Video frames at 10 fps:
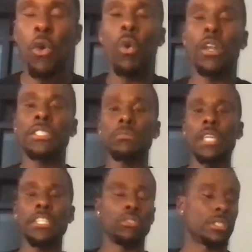What are some
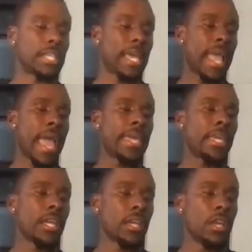things you can say?
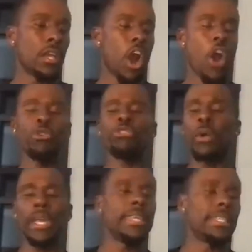Hey, are you
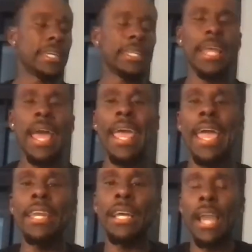doing anything tonight at
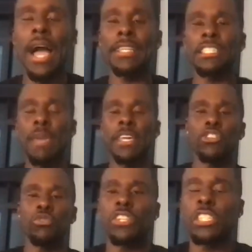8 o'clock that's making
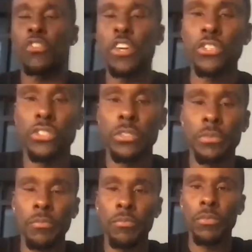you 6 figures,
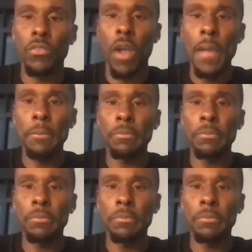right?